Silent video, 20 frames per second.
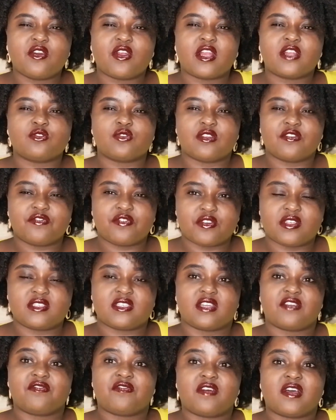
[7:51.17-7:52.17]
12 units
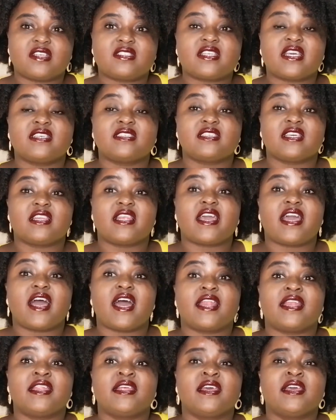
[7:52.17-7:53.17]
at first. I said I
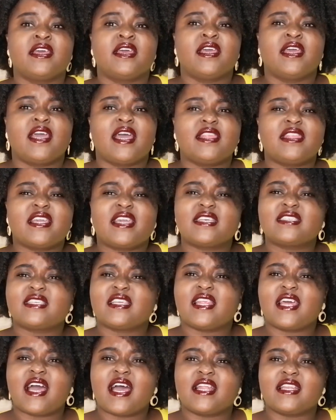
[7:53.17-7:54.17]
had
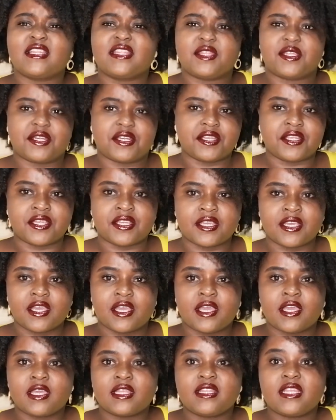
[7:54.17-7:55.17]
3.
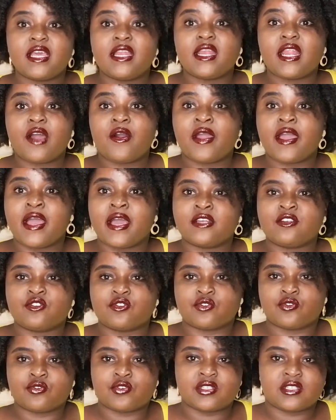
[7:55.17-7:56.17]
Then now I had
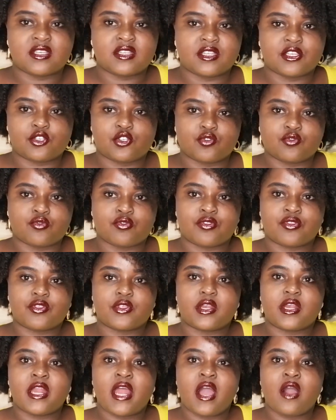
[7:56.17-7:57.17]
to say the truth.
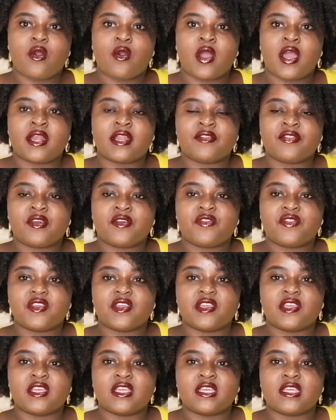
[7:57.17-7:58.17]
Now another
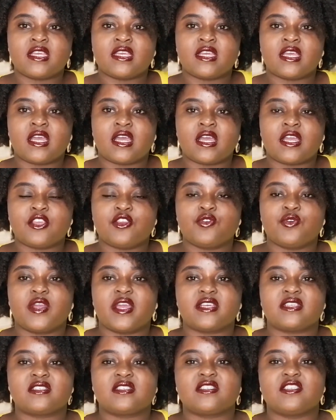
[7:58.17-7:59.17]
thing you
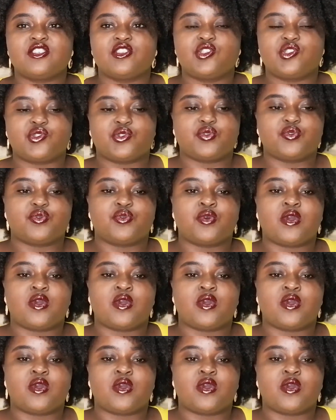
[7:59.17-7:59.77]
guys need to